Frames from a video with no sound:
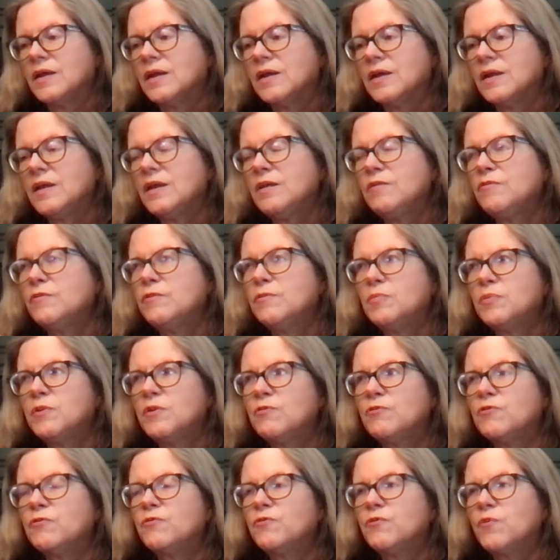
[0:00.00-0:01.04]
even
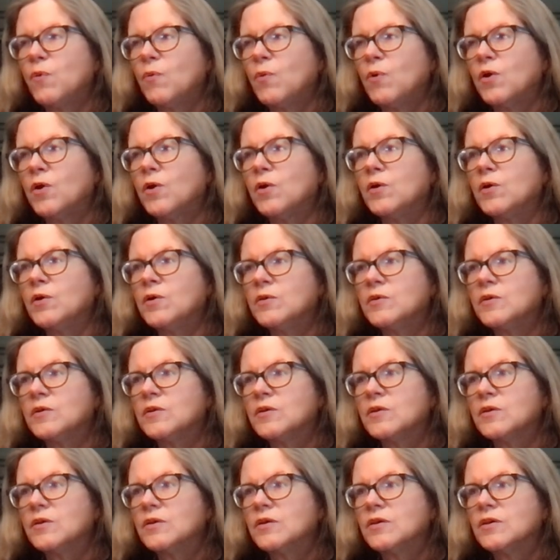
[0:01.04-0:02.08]
before
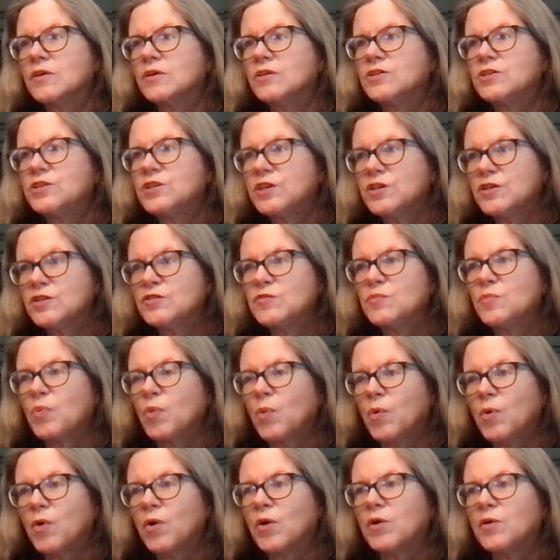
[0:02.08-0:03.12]
she is
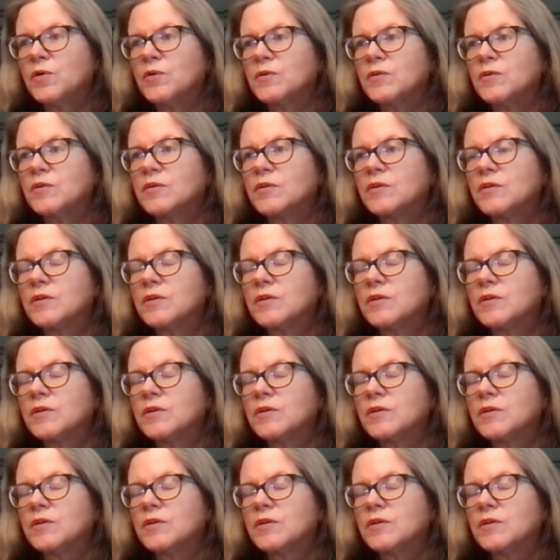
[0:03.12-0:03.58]
born,